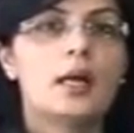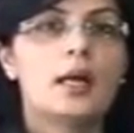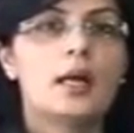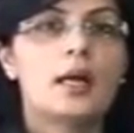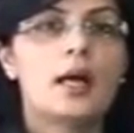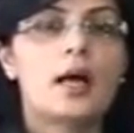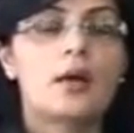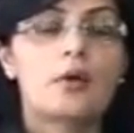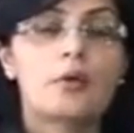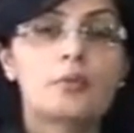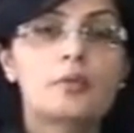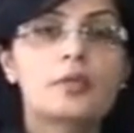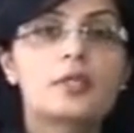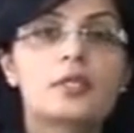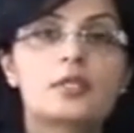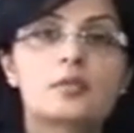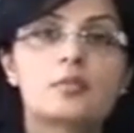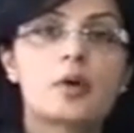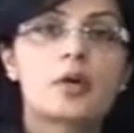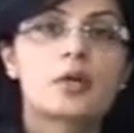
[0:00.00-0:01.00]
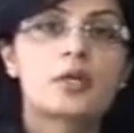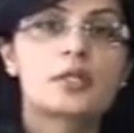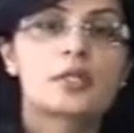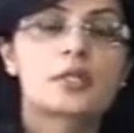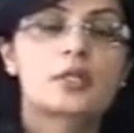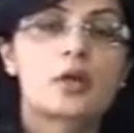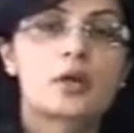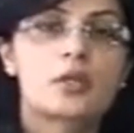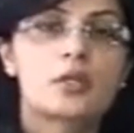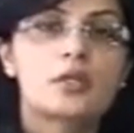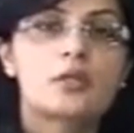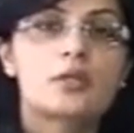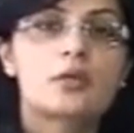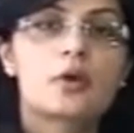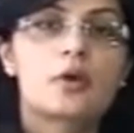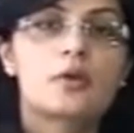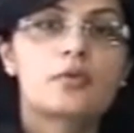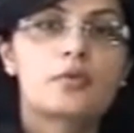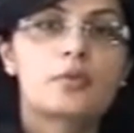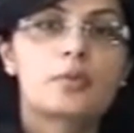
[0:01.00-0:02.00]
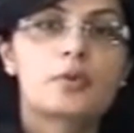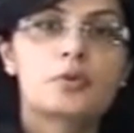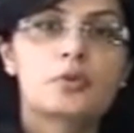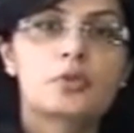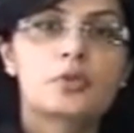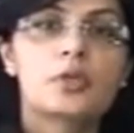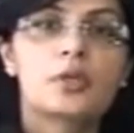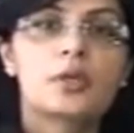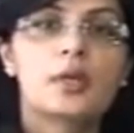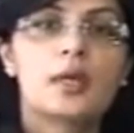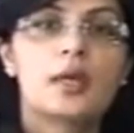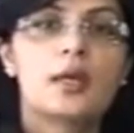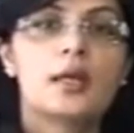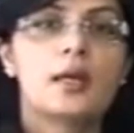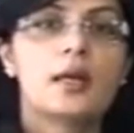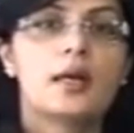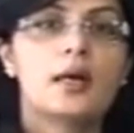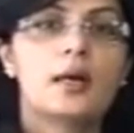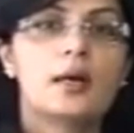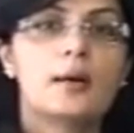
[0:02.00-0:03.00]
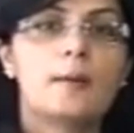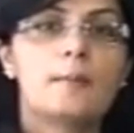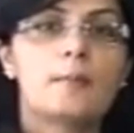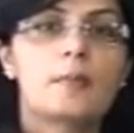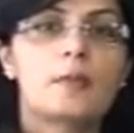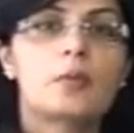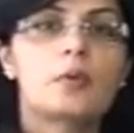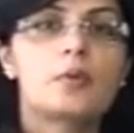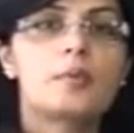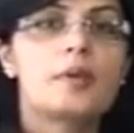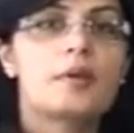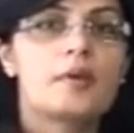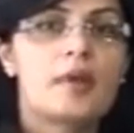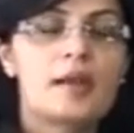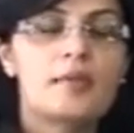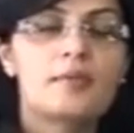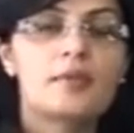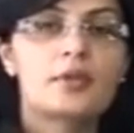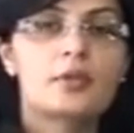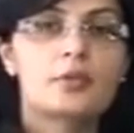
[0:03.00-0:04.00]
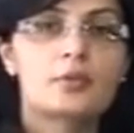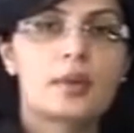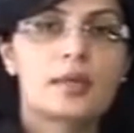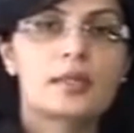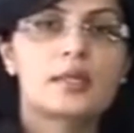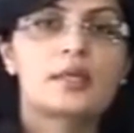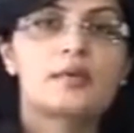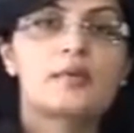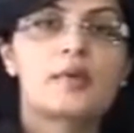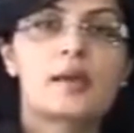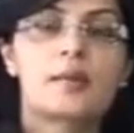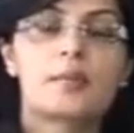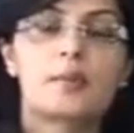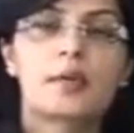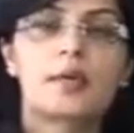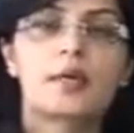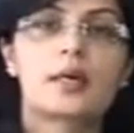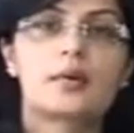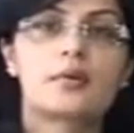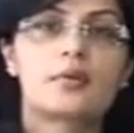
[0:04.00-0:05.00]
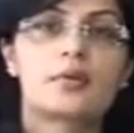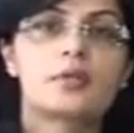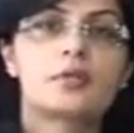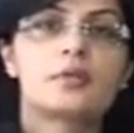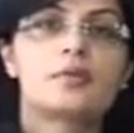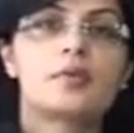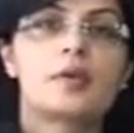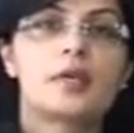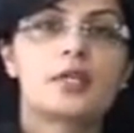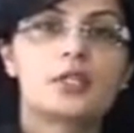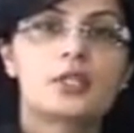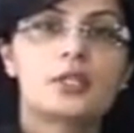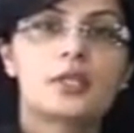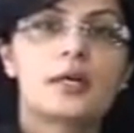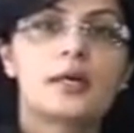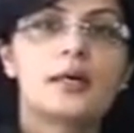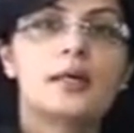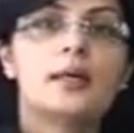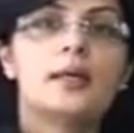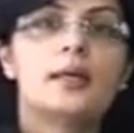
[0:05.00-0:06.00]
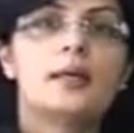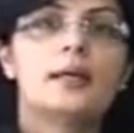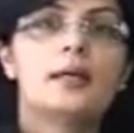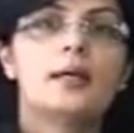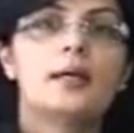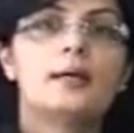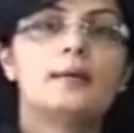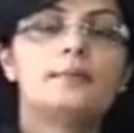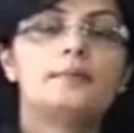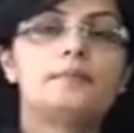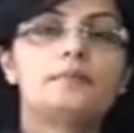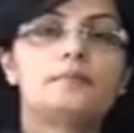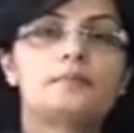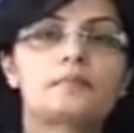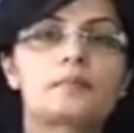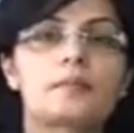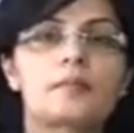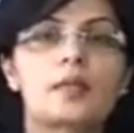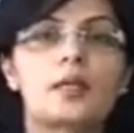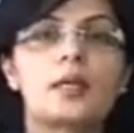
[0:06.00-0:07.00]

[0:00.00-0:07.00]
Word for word: Uh, I hope that this modest con contribution um, would be relevant to other developing countries of Asia um,